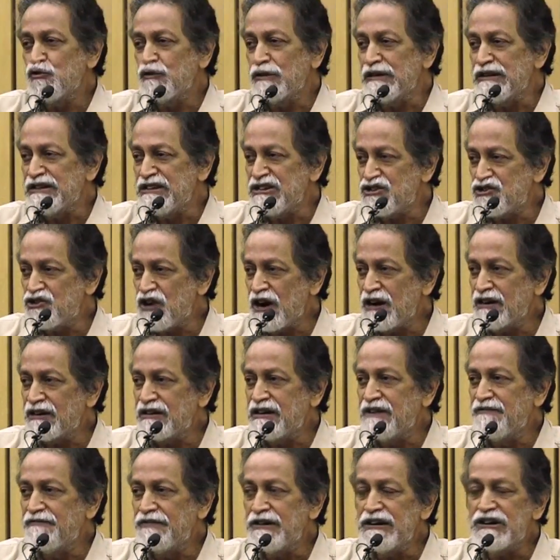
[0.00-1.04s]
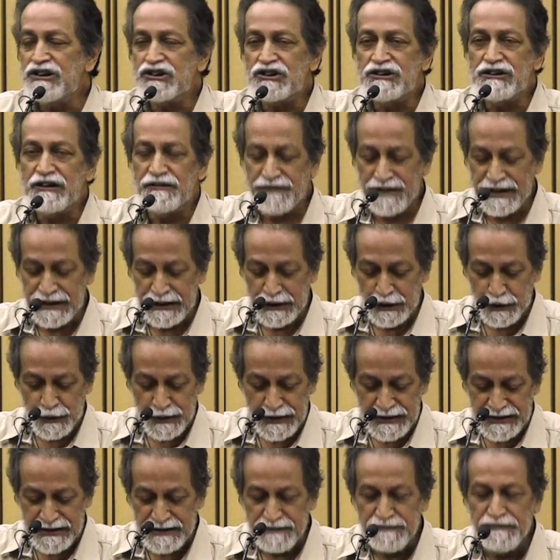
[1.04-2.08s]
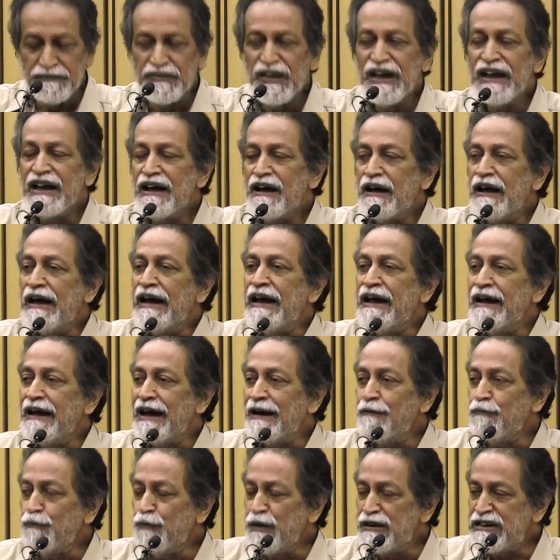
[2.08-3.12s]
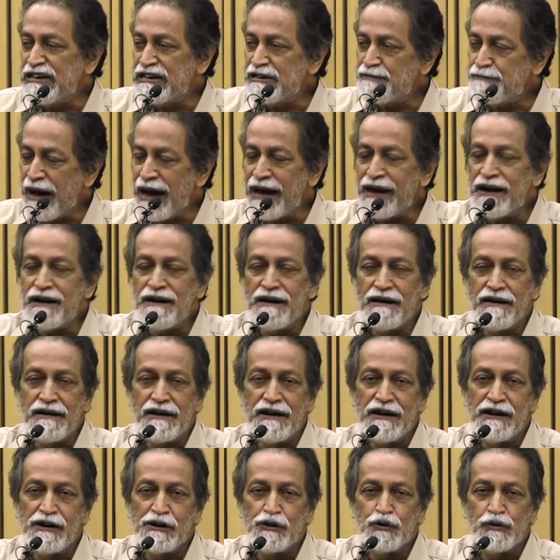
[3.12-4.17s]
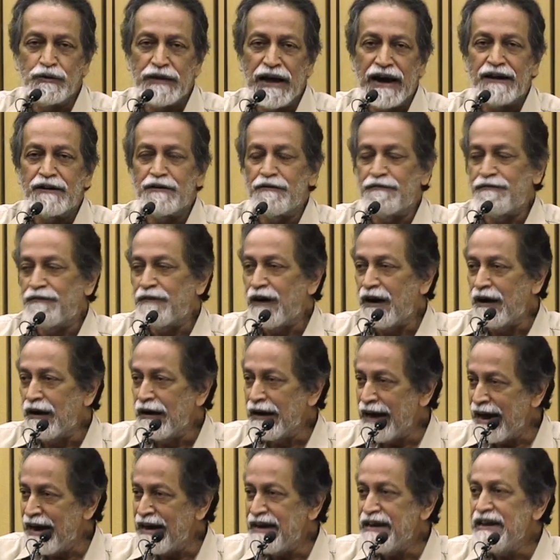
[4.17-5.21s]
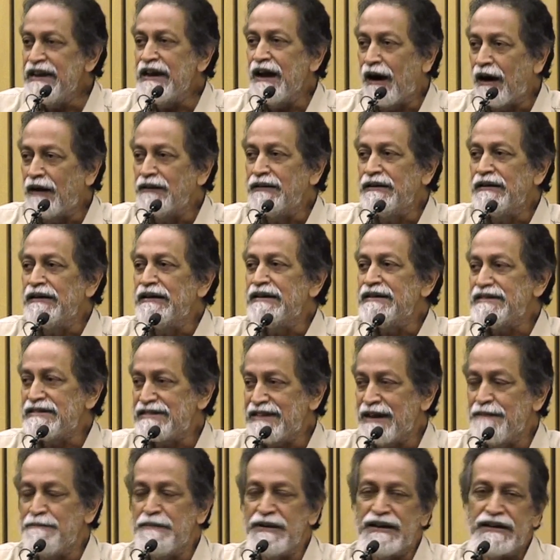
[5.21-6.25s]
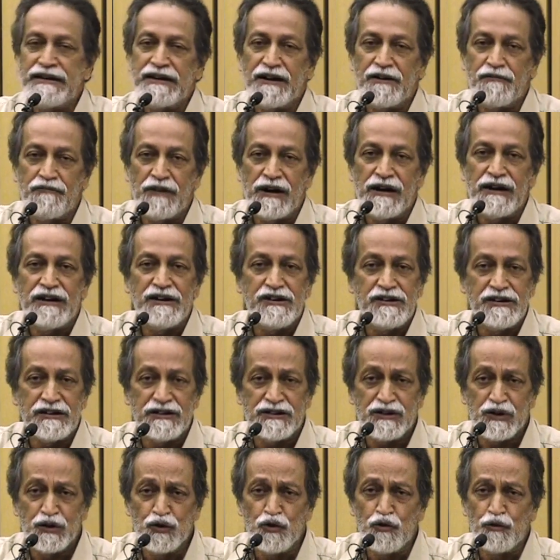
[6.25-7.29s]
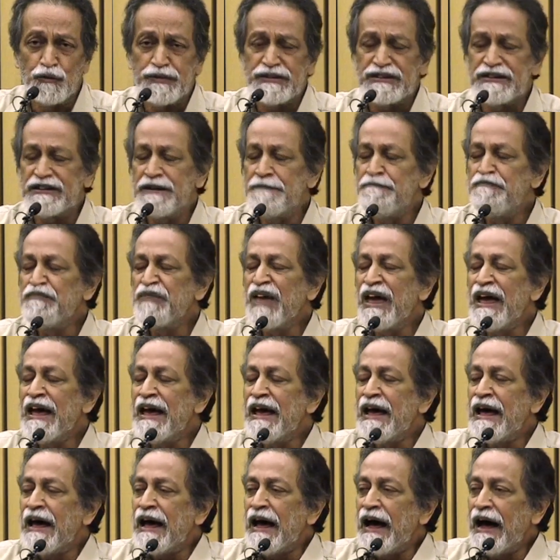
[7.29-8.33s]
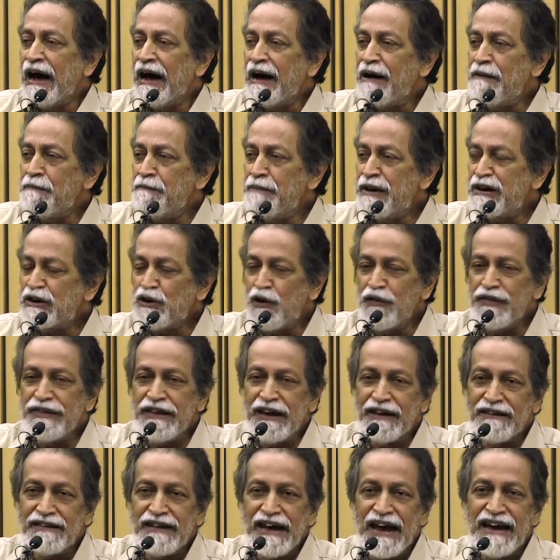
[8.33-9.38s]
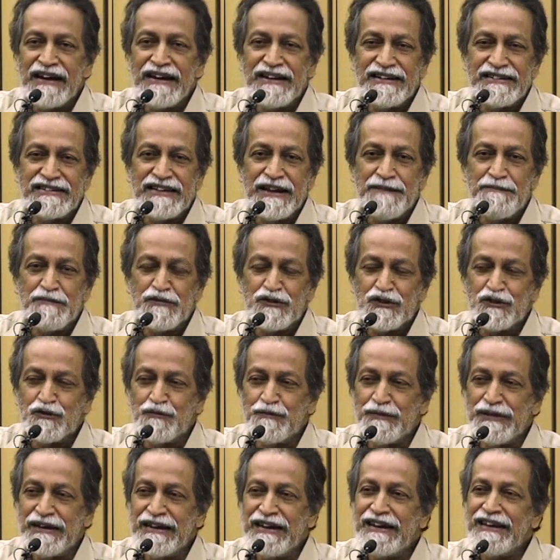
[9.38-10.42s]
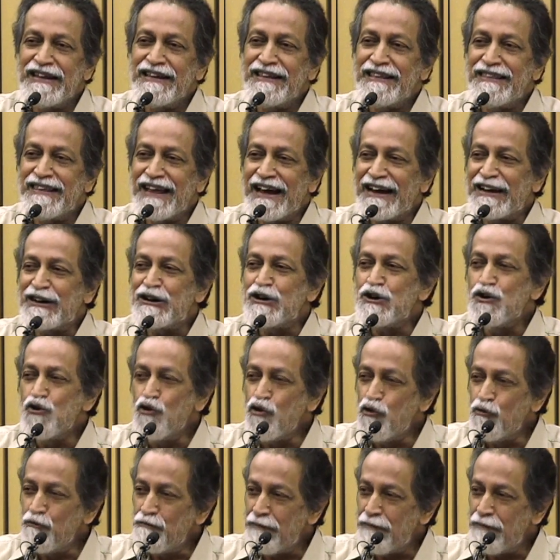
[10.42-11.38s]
to construct a version of Hinduism uh, which is parallel to that of any other Semitic religious groups. Uh, but on the other hand, it seems to me that no